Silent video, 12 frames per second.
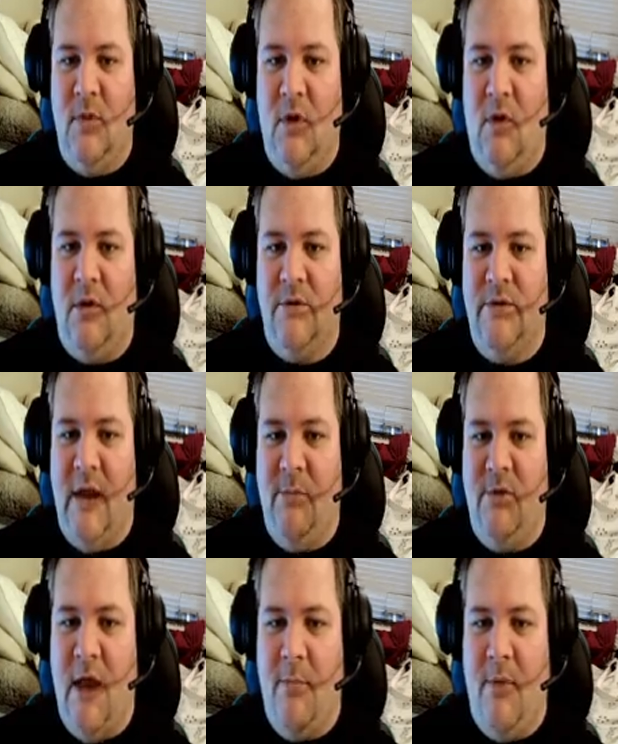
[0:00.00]
are same
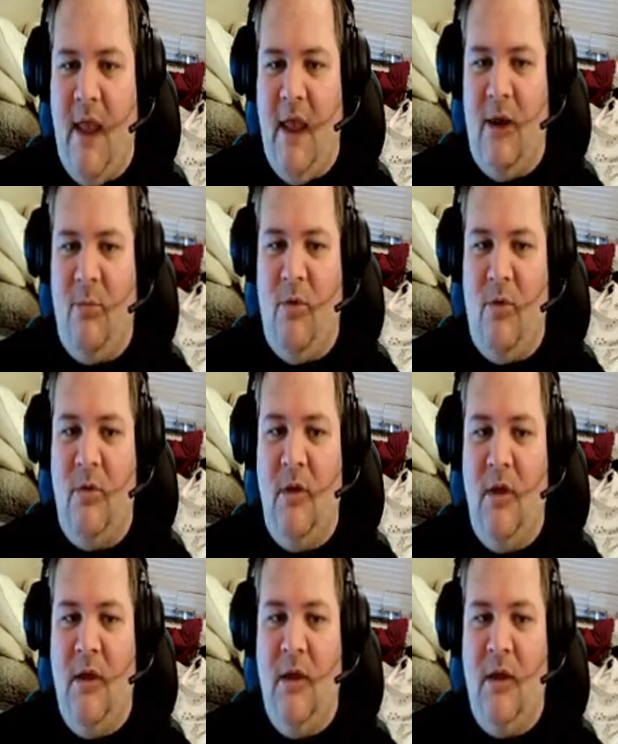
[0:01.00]
type of animal.
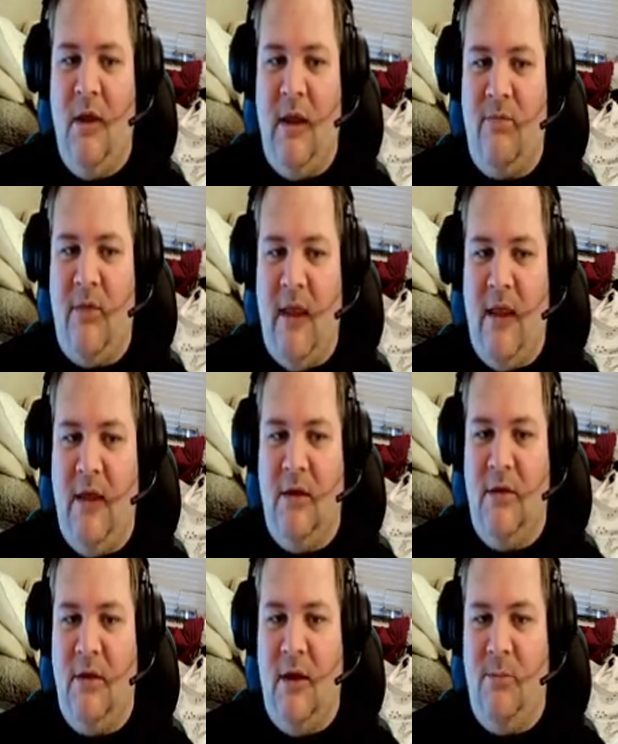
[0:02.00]
If they
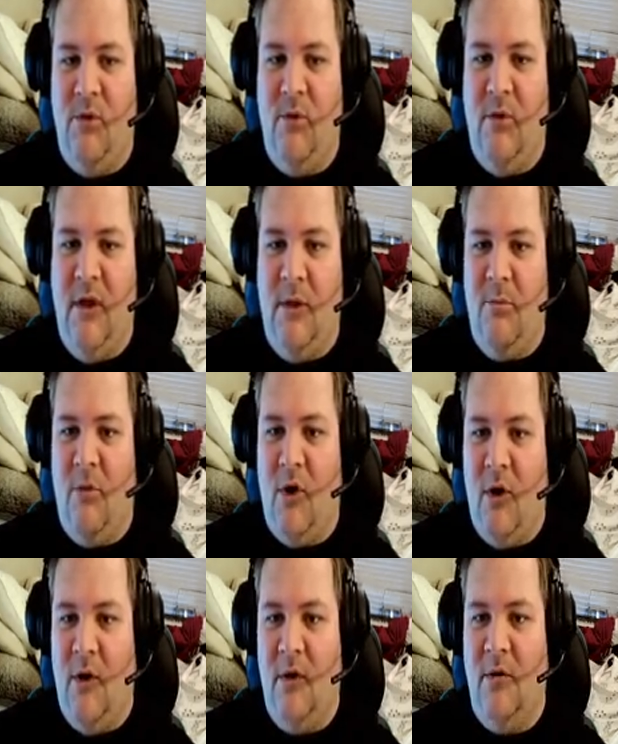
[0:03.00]
end up, you get them
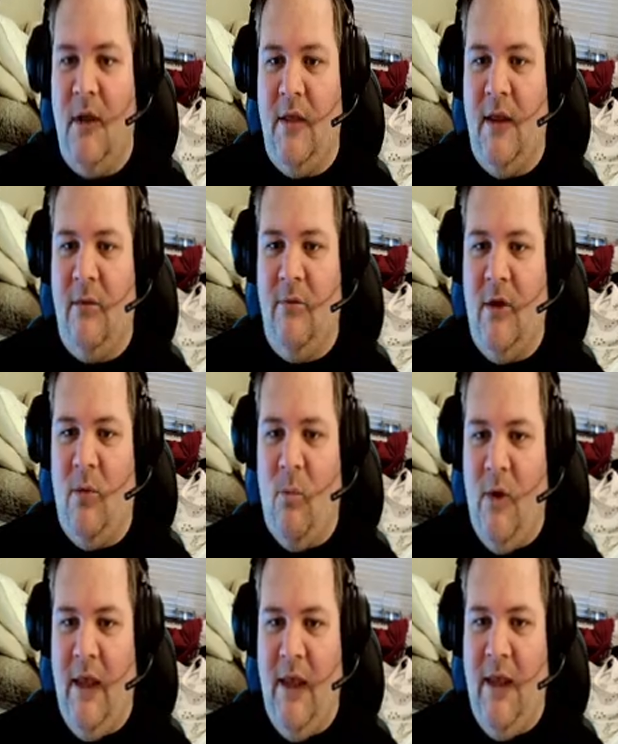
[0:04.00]
hurt and they run
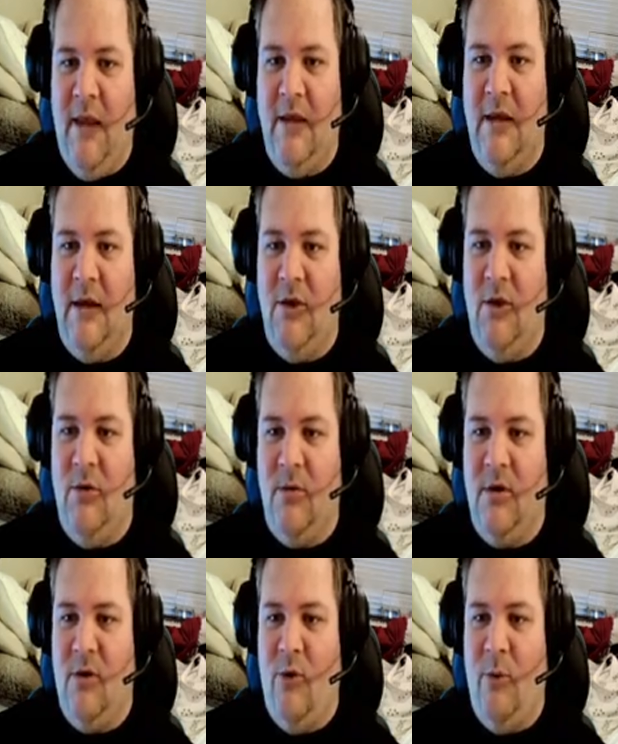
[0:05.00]
away and you don't
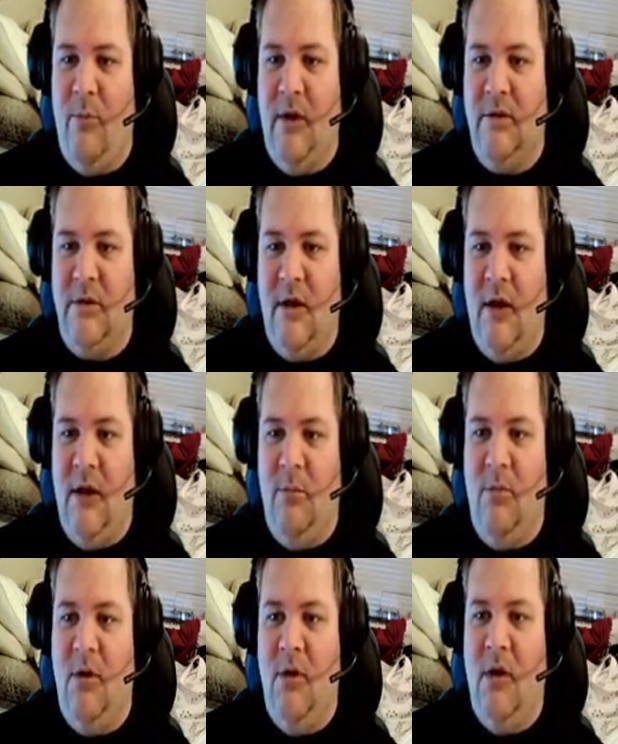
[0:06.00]
kill them in
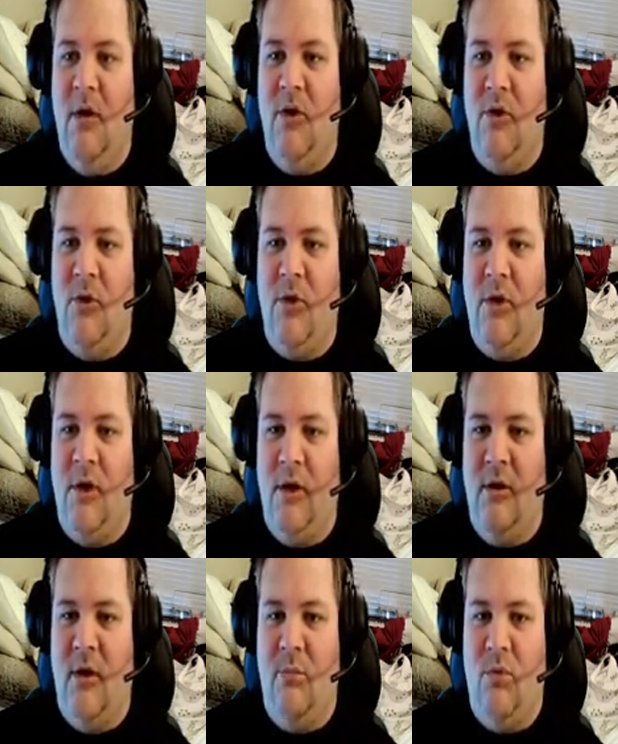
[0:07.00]
time, you could
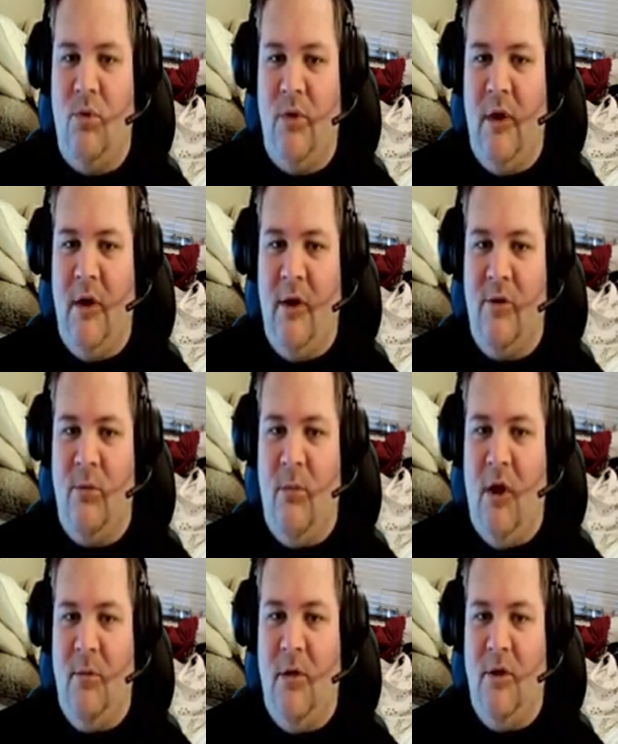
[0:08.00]
end up pulling another
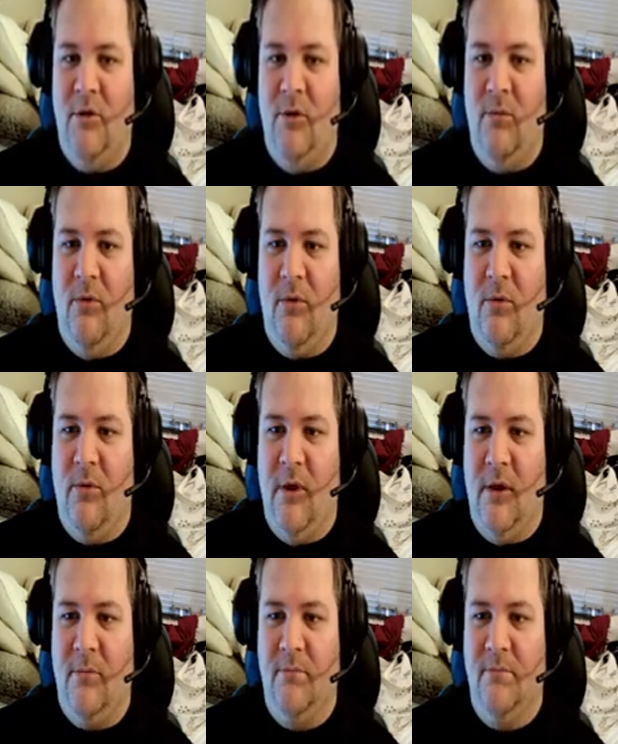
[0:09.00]
mob on you real quick.